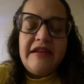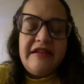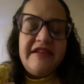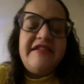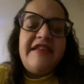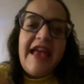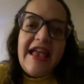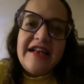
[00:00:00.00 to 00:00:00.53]
to
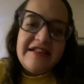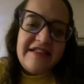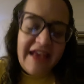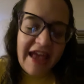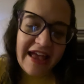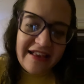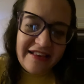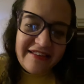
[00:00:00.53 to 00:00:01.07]
take a
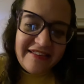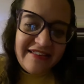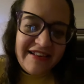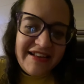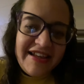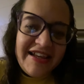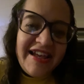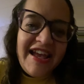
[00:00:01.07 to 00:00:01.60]
test.
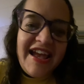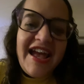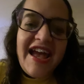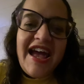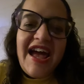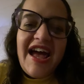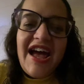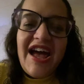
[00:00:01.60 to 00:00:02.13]

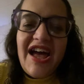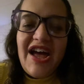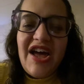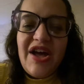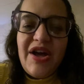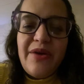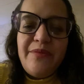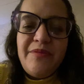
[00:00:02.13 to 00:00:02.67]

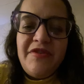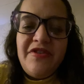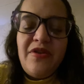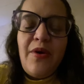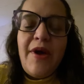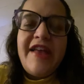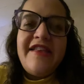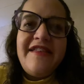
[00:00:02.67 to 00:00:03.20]

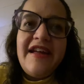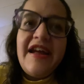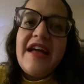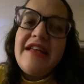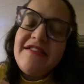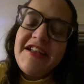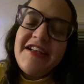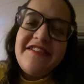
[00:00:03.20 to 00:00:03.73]
So I think
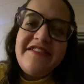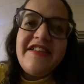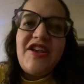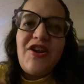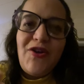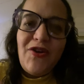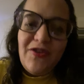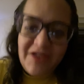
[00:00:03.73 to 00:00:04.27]
I
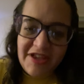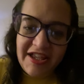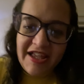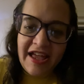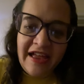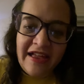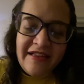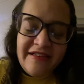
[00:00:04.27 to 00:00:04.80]
tested early,
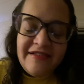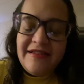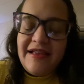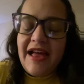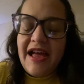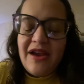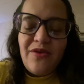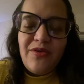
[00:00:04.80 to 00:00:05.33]
guys.
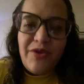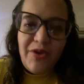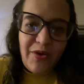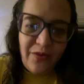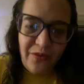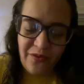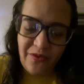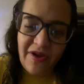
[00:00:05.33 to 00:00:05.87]
I don't
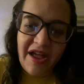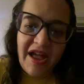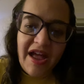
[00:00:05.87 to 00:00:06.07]
know.